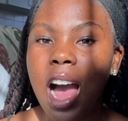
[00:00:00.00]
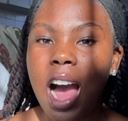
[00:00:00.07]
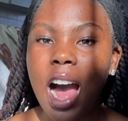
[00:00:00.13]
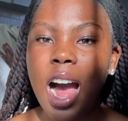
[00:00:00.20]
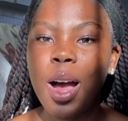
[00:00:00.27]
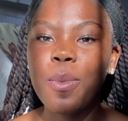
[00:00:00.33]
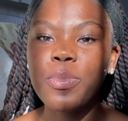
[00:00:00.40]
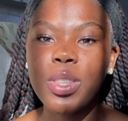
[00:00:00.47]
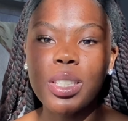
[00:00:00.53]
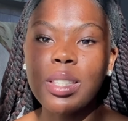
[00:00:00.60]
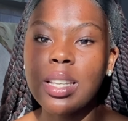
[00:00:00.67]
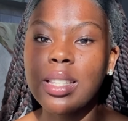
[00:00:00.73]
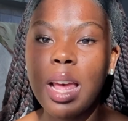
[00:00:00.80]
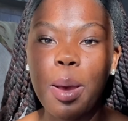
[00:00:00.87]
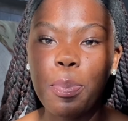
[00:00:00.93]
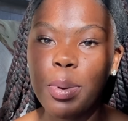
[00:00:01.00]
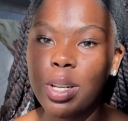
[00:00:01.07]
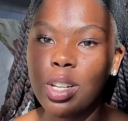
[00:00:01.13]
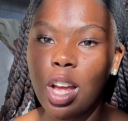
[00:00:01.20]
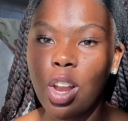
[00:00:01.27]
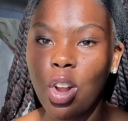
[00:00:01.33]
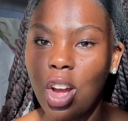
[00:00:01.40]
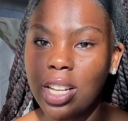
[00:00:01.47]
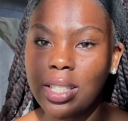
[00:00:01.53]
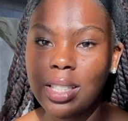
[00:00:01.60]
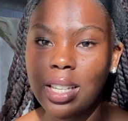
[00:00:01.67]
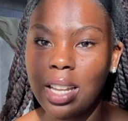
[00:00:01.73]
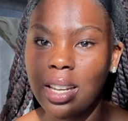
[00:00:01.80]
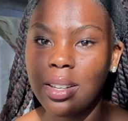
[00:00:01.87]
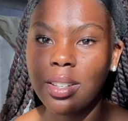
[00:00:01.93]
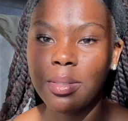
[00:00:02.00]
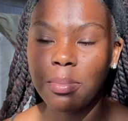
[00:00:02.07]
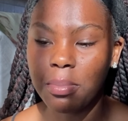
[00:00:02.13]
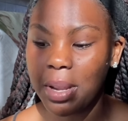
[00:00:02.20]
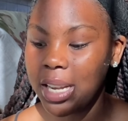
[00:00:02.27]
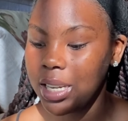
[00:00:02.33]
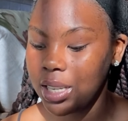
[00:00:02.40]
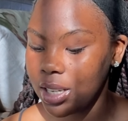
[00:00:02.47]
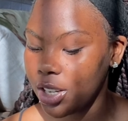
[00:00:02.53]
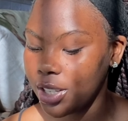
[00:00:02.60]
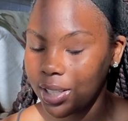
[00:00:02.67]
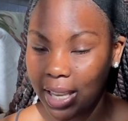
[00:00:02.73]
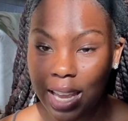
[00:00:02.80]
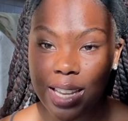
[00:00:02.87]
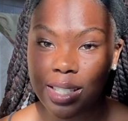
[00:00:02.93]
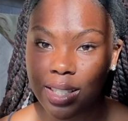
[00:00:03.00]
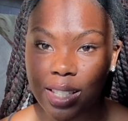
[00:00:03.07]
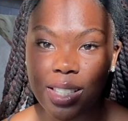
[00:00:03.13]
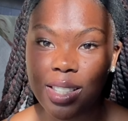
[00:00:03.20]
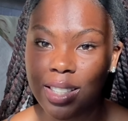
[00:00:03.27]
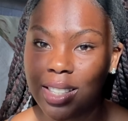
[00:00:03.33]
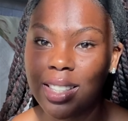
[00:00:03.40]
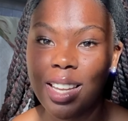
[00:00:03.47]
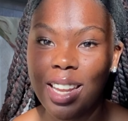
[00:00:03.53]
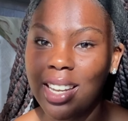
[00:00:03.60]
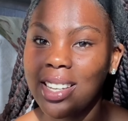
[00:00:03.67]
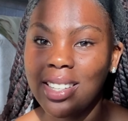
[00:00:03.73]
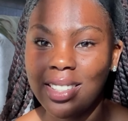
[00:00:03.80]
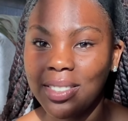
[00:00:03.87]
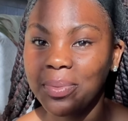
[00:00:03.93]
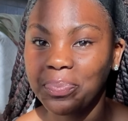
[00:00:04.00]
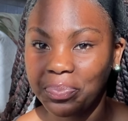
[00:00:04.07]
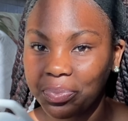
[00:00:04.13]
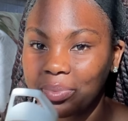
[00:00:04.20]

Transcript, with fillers: um this has happened a lot in many cases in